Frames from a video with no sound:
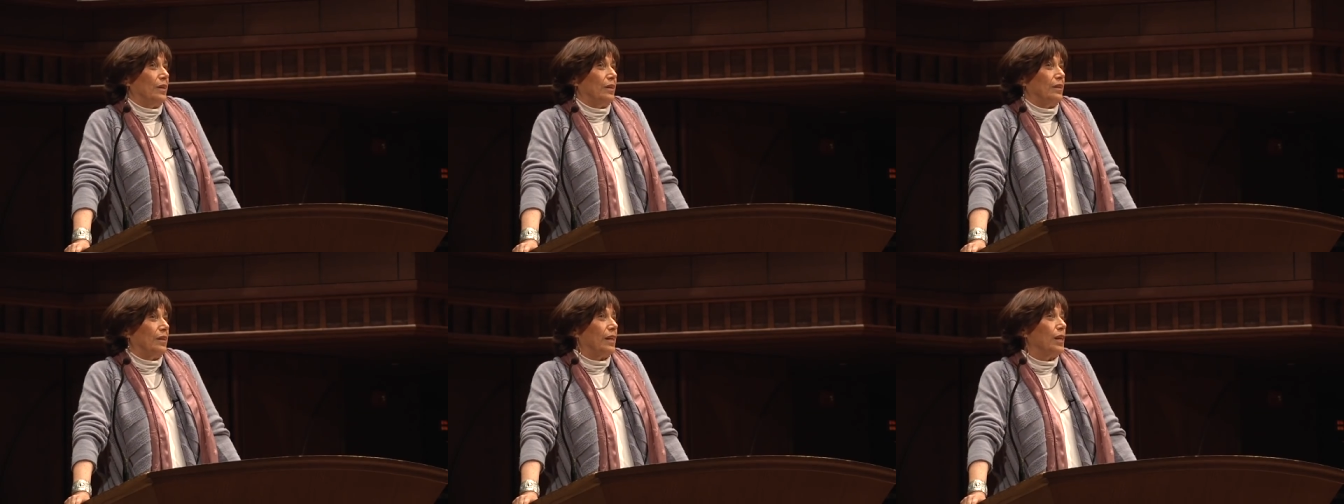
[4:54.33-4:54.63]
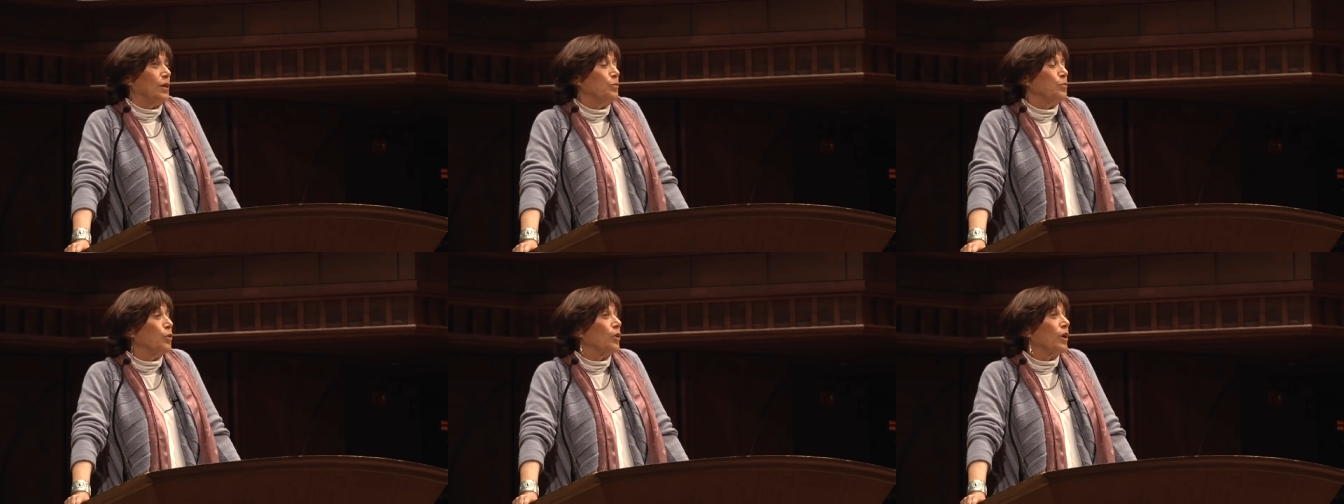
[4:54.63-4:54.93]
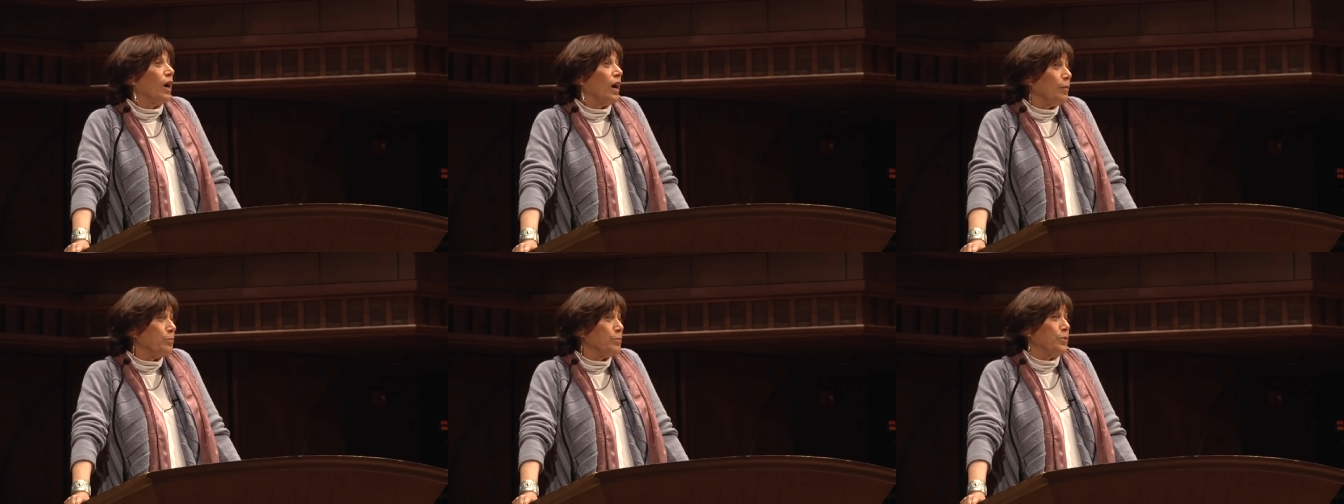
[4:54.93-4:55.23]
that he woke
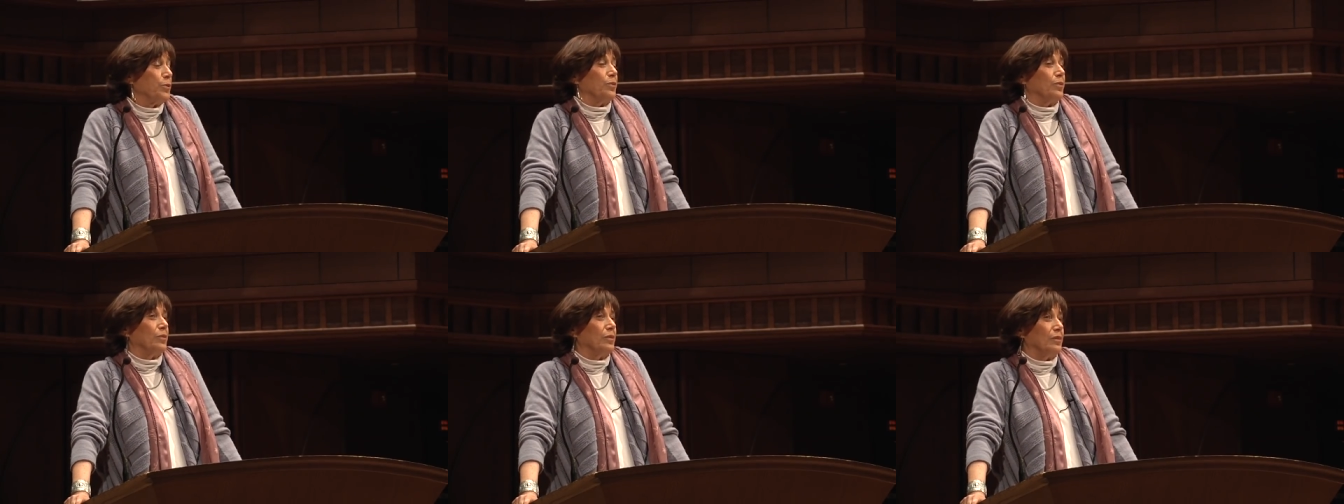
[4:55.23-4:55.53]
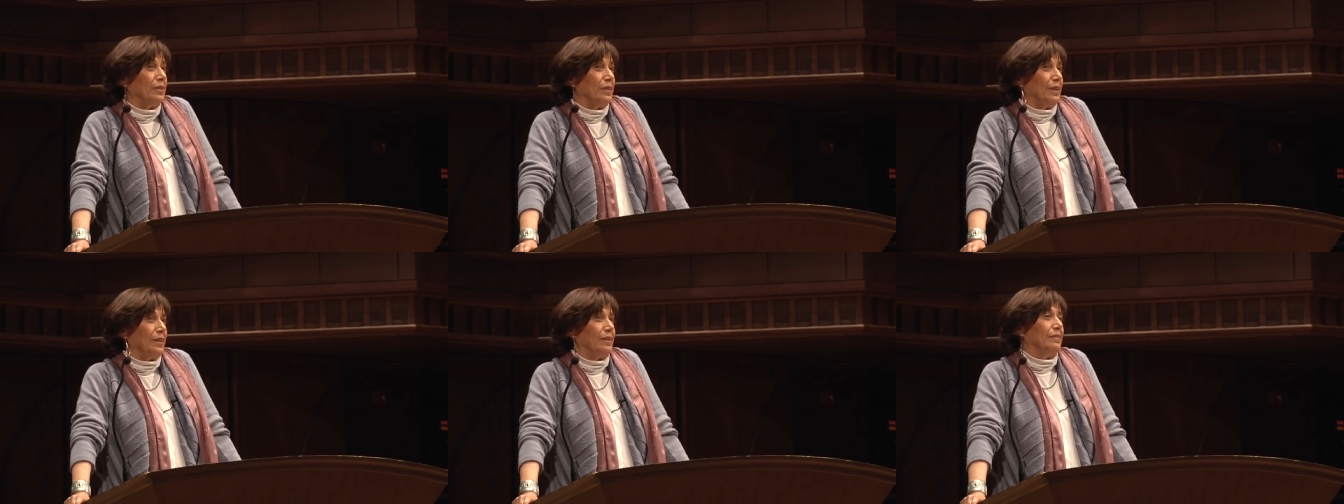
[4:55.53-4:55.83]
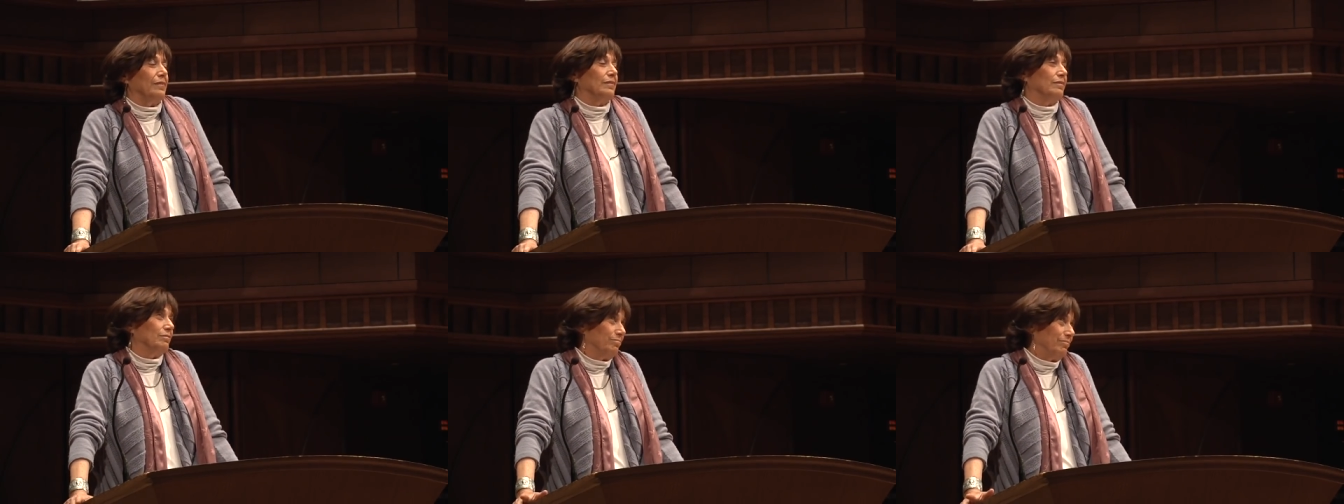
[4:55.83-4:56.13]
up to in